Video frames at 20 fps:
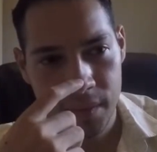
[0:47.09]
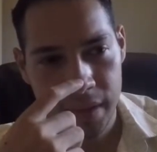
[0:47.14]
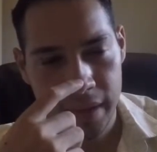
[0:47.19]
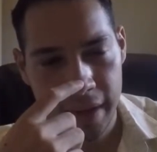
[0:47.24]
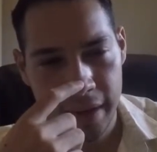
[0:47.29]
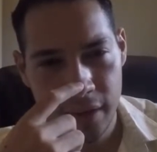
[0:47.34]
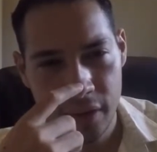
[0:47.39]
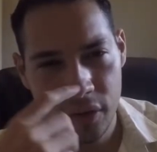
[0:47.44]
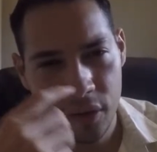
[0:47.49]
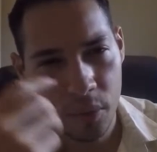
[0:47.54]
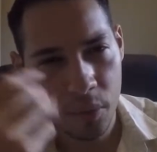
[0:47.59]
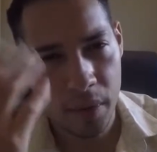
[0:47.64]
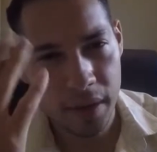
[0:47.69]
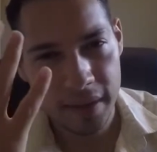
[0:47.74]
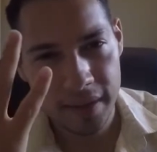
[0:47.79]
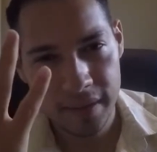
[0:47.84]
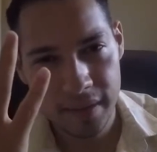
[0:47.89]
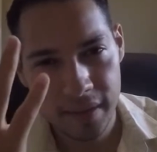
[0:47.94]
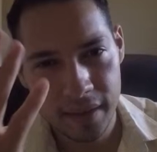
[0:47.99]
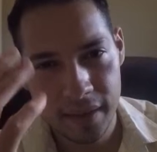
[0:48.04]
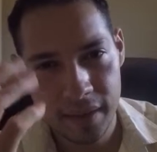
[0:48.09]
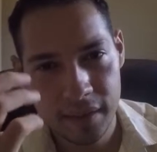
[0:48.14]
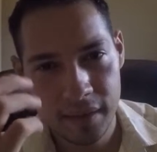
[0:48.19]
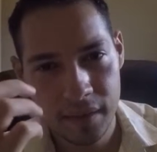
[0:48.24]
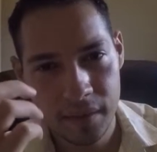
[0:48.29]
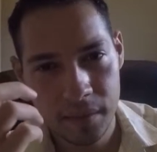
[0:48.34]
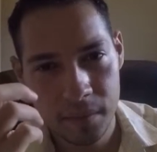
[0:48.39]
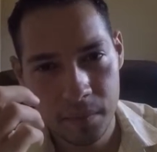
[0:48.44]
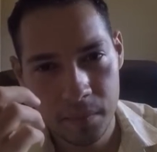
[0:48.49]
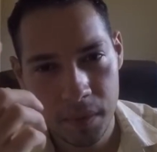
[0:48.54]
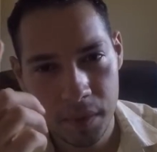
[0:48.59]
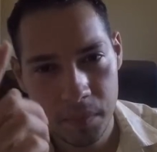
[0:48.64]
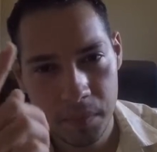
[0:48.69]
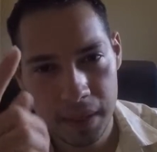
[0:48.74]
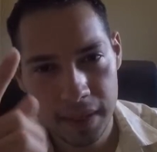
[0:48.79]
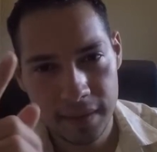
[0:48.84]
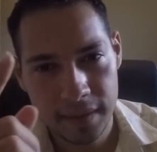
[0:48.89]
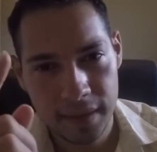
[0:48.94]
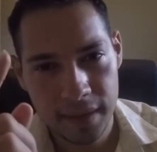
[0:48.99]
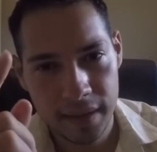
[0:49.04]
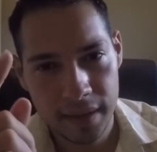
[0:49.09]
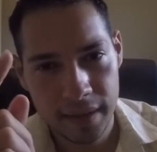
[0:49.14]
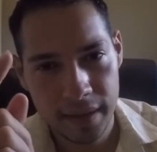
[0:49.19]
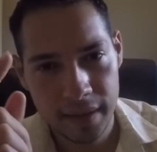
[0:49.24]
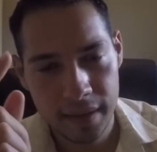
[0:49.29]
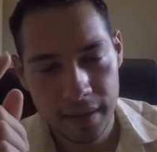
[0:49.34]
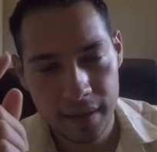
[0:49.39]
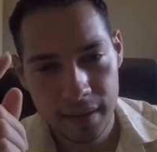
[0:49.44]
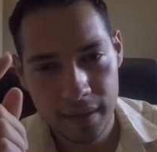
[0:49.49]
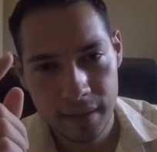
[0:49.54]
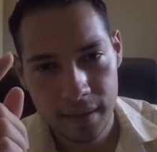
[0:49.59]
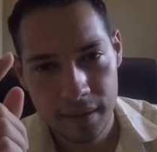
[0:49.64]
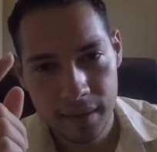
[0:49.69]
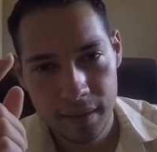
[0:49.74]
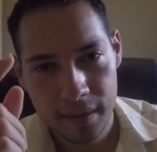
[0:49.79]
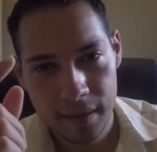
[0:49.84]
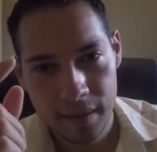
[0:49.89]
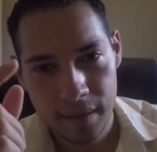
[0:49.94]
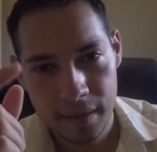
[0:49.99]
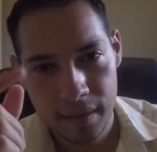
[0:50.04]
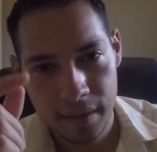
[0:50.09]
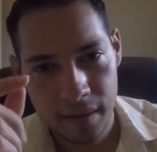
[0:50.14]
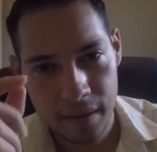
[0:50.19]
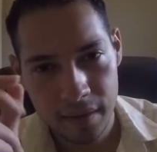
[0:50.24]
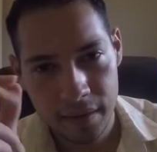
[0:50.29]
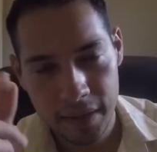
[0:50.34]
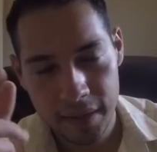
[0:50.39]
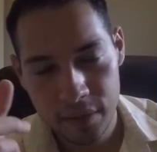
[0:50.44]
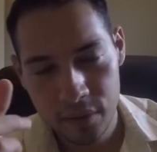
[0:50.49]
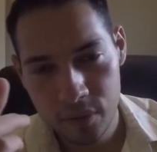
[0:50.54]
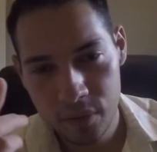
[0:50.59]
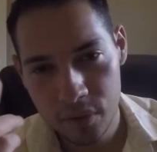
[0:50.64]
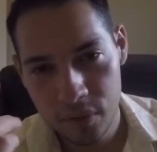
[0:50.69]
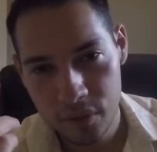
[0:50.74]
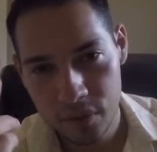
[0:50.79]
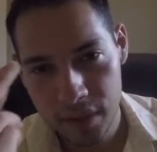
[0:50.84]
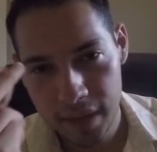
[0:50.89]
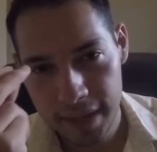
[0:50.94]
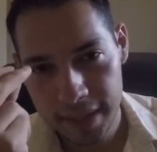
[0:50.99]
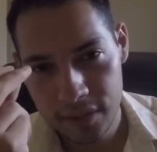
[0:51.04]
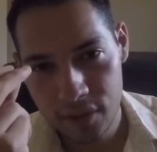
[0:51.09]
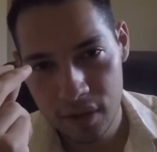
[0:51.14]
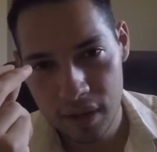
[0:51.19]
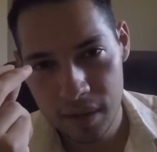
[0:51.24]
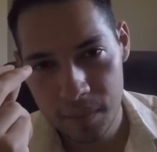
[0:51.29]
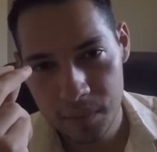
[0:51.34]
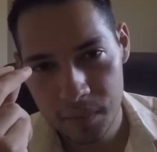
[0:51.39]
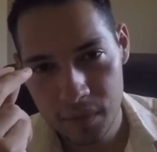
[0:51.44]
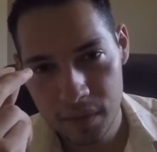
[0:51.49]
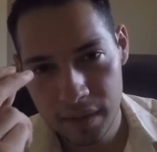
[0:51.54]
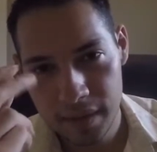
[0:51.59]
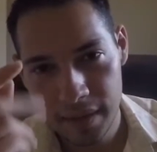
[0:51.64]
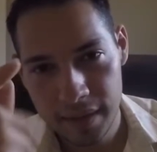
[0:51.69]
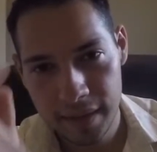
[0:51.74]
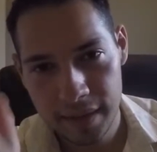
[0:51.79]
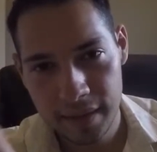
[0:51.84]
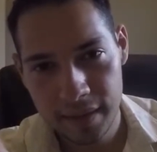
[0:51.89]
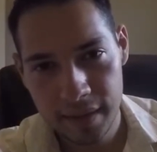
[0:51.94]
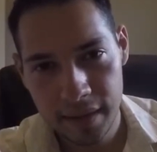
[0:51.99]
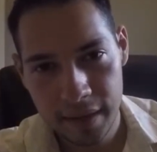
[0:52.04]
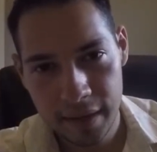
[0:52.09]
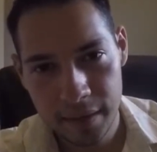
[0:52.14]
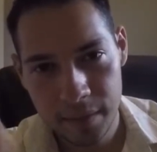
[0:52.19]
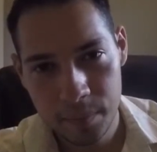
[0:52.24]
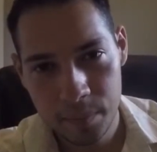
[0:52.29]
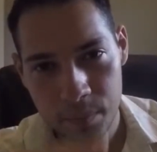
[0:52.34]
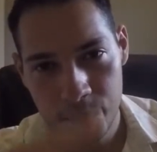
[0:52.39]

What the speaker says: I don't know what it does, but basically they do those eye drops, and then they